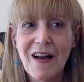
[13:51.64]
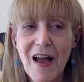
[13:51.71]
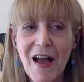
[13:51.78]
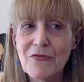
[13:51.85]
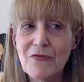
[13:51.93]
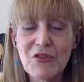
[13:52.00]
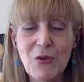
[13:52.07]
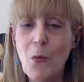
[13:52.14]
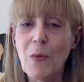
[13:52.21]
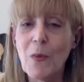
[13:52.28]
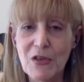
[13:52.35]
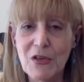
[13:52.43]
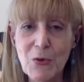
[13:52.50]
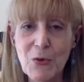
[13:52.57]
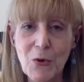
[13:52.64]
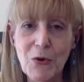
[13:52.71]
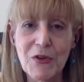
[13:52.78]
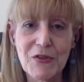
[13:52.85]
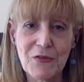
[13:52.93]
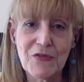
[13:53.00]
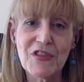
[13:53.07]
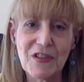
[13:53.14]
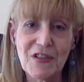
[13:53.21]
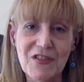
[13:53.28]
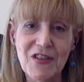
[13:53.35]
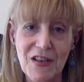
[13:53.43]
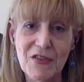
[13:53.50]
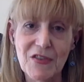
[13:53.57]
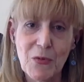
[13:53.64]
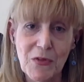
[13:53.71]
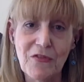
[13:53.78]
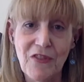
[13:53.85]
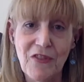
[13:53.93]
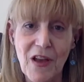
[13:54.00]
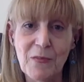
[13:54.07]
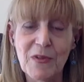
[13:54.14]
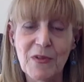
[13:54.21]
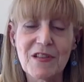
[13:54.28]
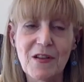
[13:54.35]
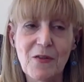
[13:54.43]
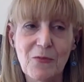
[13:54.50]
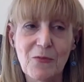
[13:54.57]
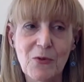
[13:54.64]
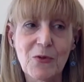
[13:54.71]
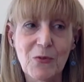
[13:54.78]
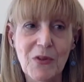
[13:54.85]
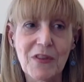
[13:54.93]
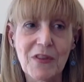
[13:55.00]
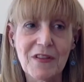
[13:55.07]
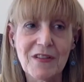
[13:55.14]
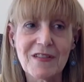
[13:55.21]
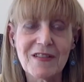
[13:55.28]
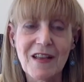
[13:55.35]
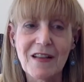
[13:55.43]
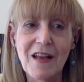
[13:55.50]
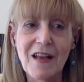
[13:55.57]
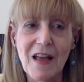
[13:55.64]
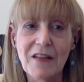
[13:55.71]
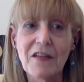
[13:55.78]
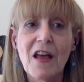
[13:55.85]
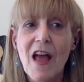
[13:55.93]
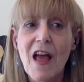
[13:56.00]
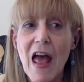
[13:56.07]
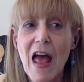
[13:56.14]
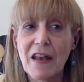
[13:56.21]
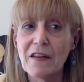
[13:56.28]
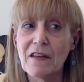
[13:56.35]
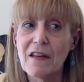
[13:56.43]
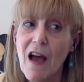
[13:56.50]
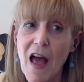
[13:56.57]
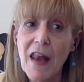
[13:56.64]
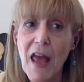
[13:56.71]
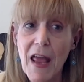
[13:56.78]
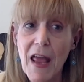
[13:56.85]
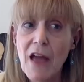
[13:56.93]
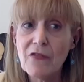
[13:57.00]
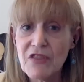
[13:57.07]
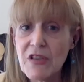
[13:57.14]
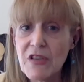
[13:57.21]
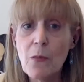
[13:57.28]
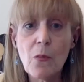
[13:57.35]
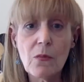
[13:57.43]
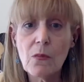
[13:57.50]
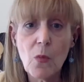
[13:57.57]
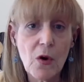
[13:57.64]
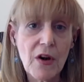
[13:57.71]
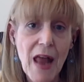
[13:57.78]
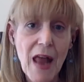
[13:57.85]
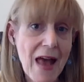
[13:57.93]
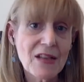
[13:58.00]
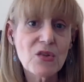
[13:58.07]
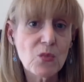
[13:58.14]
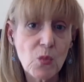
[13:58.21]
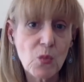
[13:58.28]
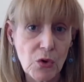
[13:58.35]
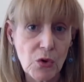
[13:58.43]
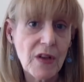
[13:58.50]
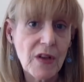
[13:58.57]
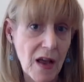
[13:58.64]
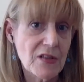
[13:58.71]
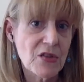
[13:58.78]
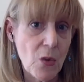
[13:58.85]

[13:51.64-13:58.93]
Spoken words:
I have so many stories of success with the families that I've worked with. And I have some where it hasn't worked.